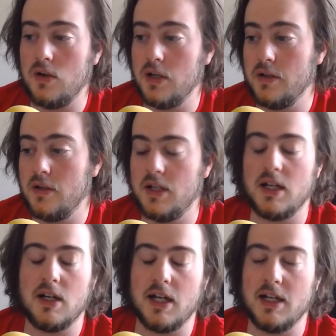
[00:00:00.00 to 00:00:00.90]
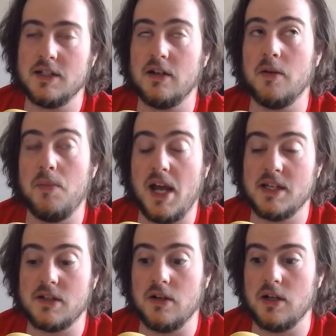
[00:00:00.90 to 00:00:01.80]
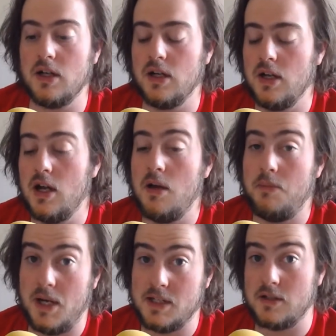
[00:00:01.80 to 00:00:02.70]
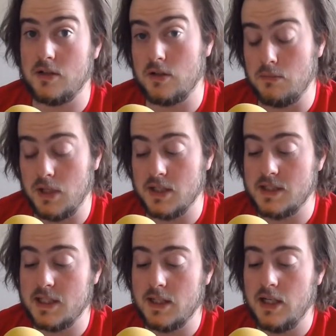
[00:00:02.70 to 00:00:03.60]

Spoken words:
Basskirk or bust.